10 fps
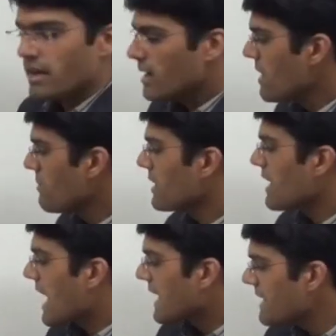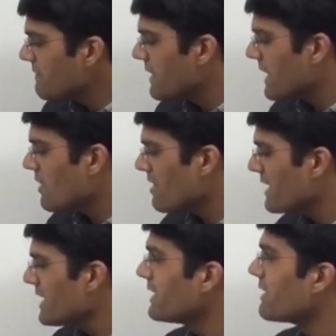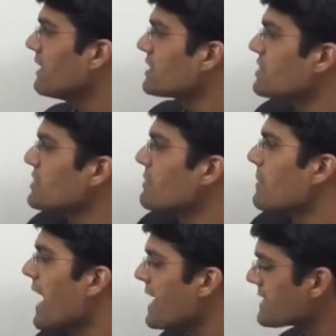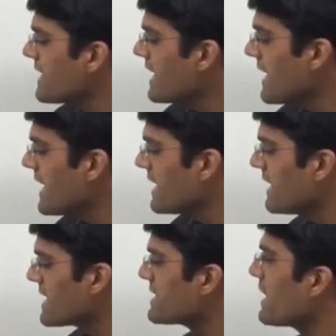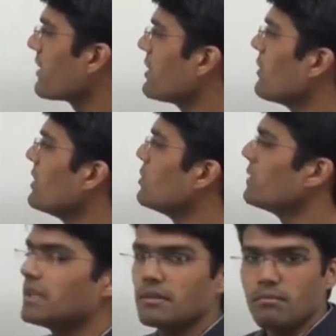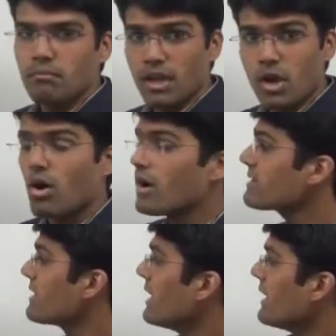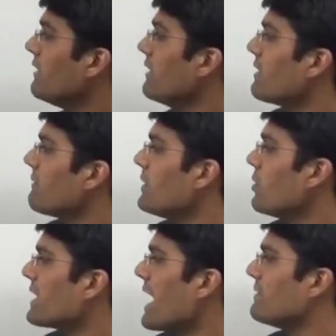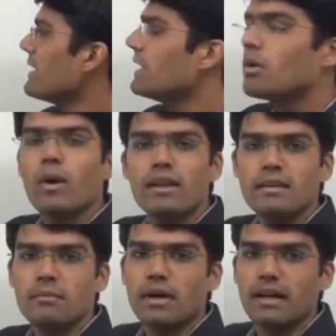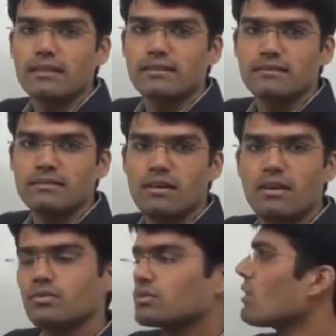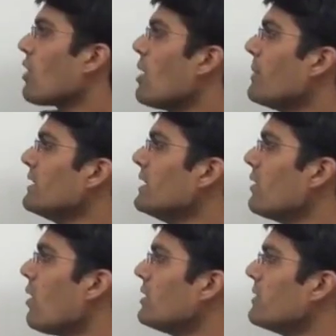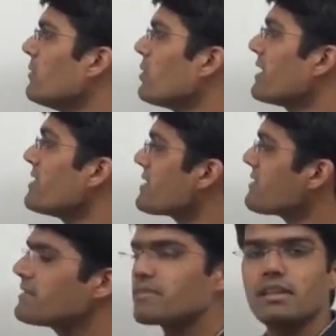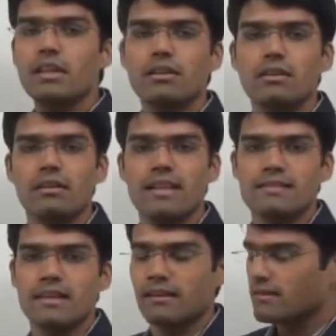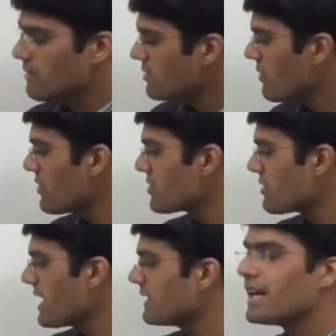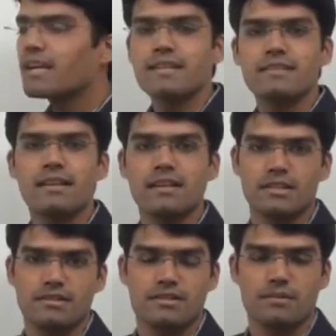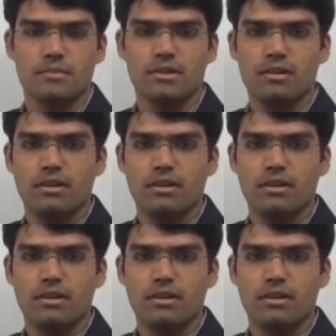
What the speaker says: Remember, again we cannot take the relationship as A less than or equal to E, because here we don't have the equality part. So the common in all the four cases is less than. So we should take that as the relationship.